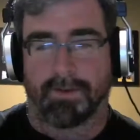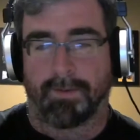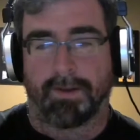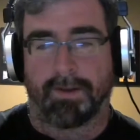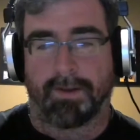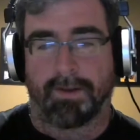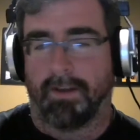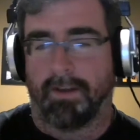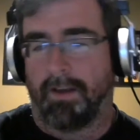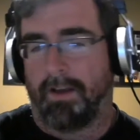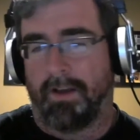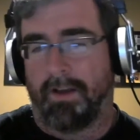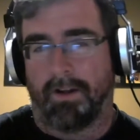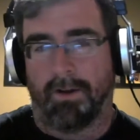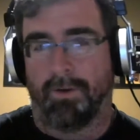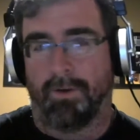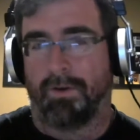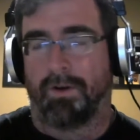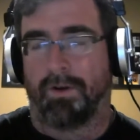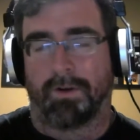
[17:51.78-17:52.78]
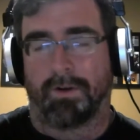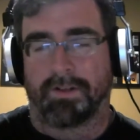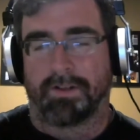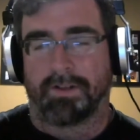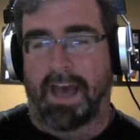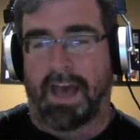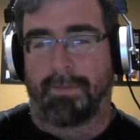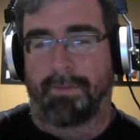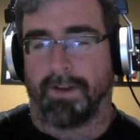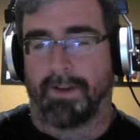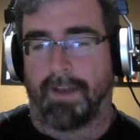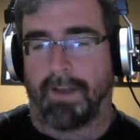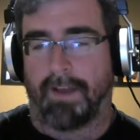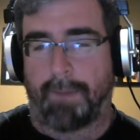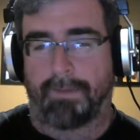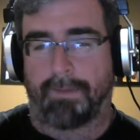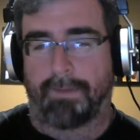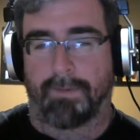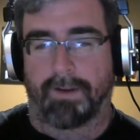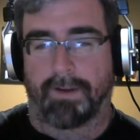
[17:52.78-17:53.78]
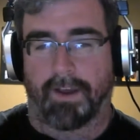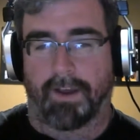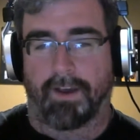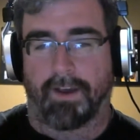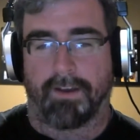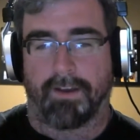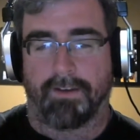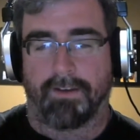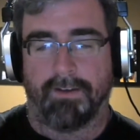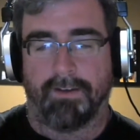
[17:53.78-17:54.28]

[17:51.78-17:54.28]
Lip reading: mean, Luger just happened to be the guy.